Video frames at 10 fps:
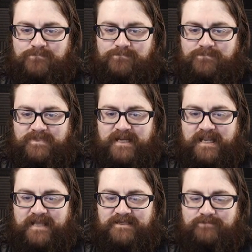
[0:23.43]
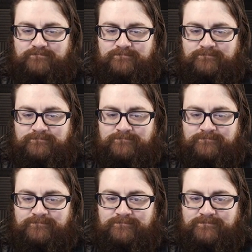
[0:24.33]
Kind of like
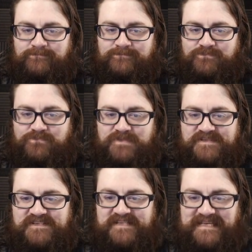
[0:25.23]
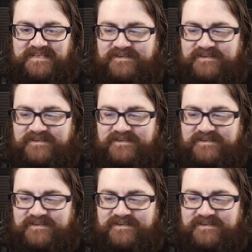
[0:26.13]
what's his teats?